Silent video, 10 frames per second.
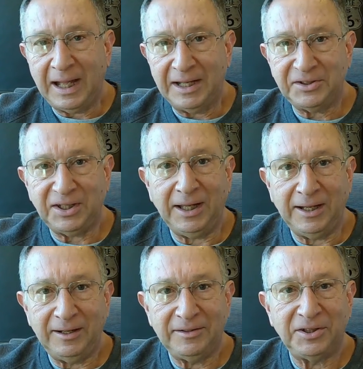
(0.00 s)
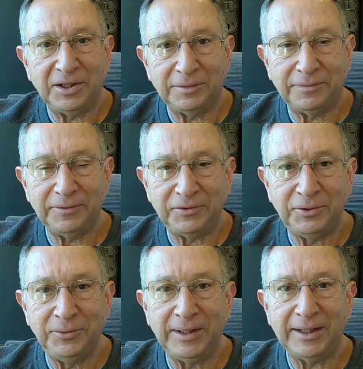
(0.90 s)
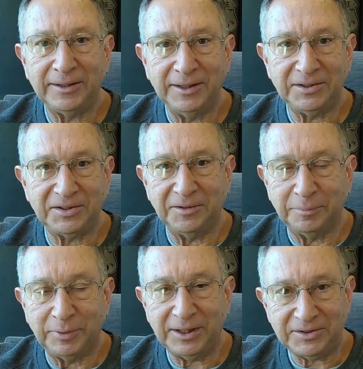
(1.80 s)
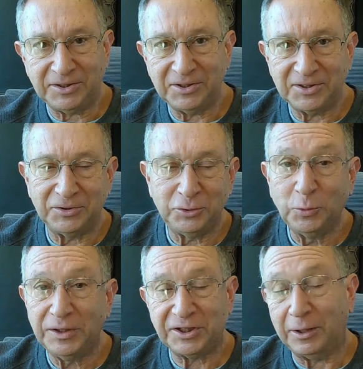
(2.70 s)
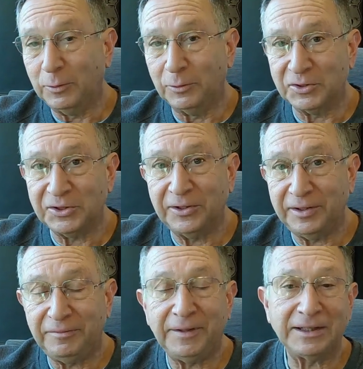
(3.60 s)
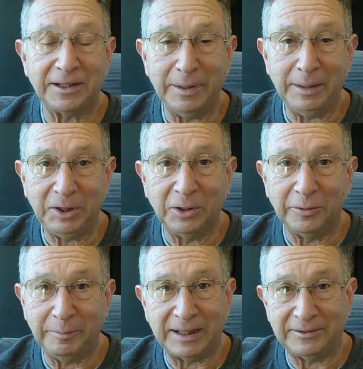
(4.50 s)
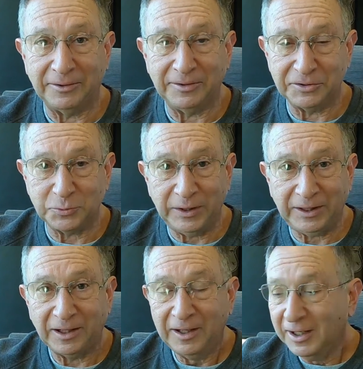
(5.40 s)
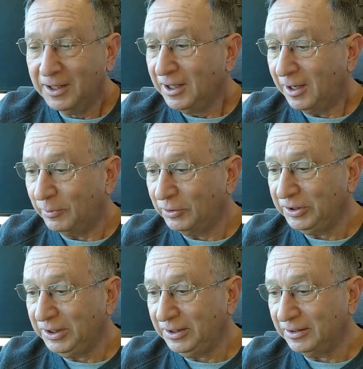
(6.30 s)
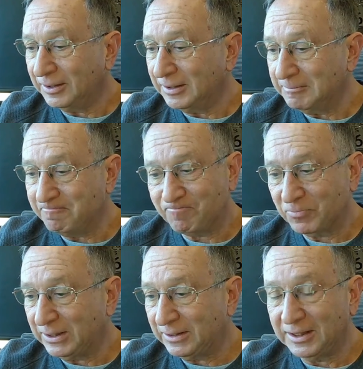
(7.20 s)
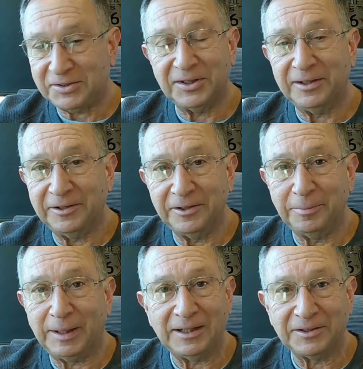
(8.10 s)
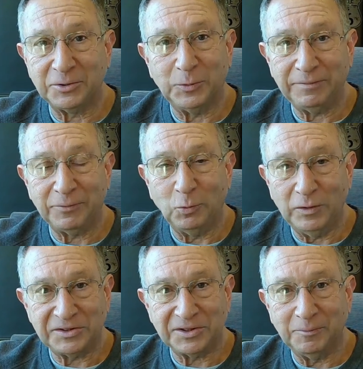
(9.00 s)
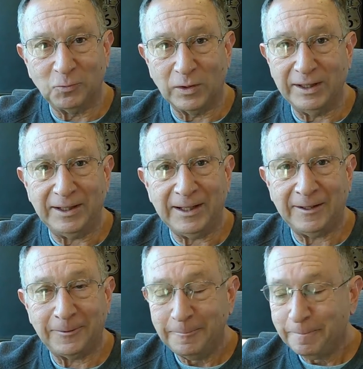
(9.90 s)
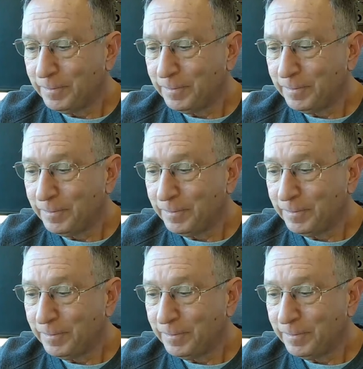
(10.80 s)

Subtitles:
has added itself to that list of places to which I will return. In fact, I may be going back there this week. I'm only, less than 100 miles away from Wisdom right now.